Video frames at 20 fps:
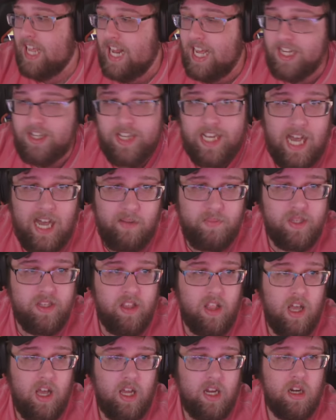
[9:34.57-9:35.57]
that actually happens
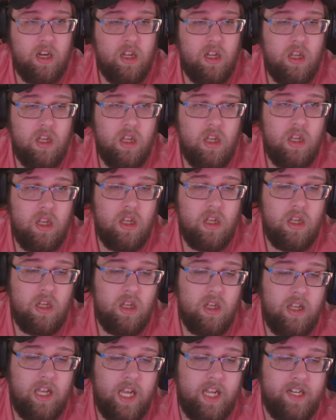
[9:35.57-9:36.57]
a lot.
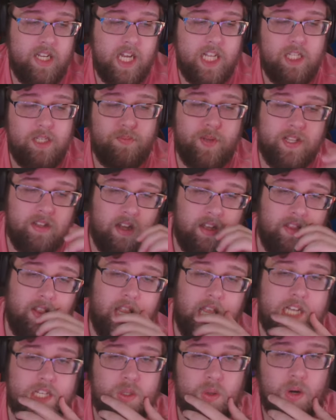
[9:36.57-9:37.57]
And dead spin on the
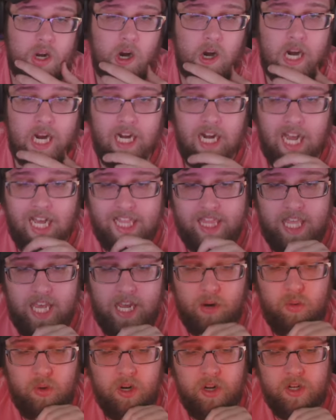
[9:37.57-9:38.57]
last one. All right, I
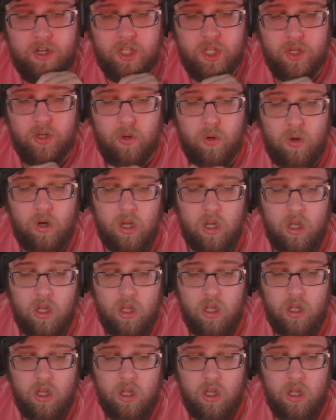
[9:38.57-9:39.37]
think we're going to do...